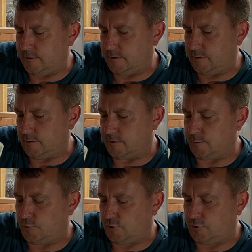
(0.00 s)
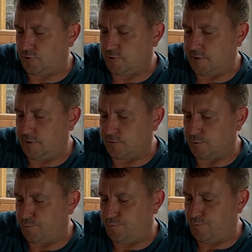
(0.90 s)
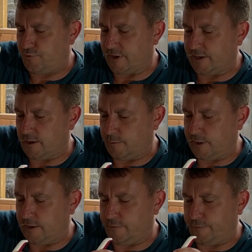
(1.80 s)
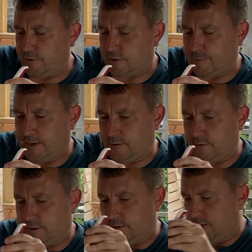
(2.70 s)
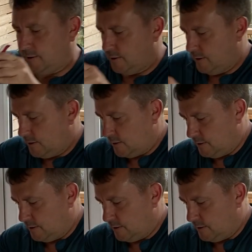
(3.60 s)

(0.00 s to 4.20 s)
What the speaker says: So I'm trying not to break it up. Getting the first bit out is the hardest.